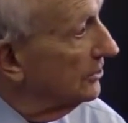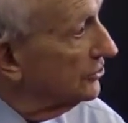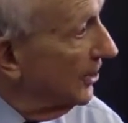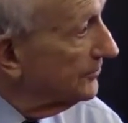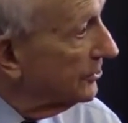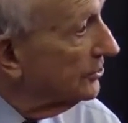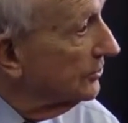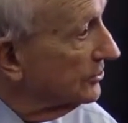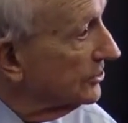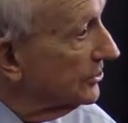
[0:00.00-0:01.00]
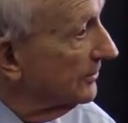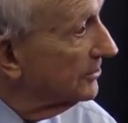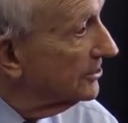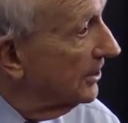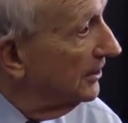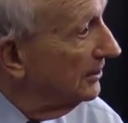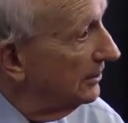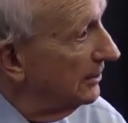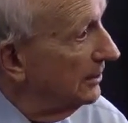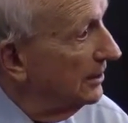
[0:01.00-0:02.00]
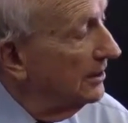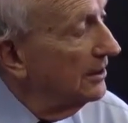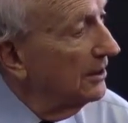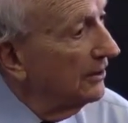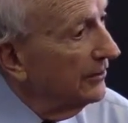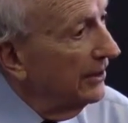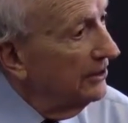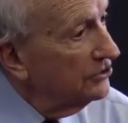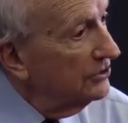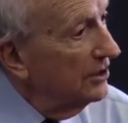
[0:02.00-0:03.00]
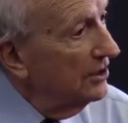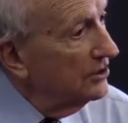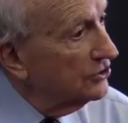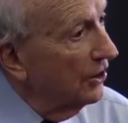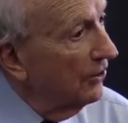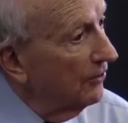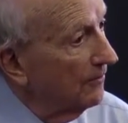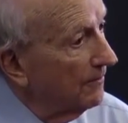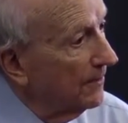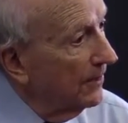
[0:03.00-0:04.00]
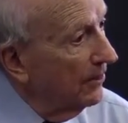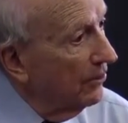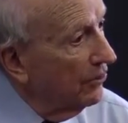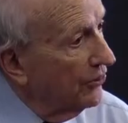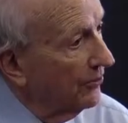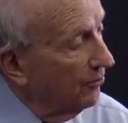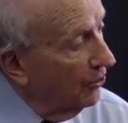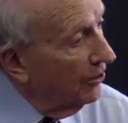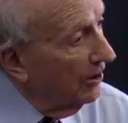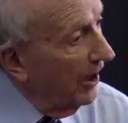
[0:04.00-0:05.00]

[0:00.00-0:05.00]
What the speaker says: substitutes to some extent. Okay, so the more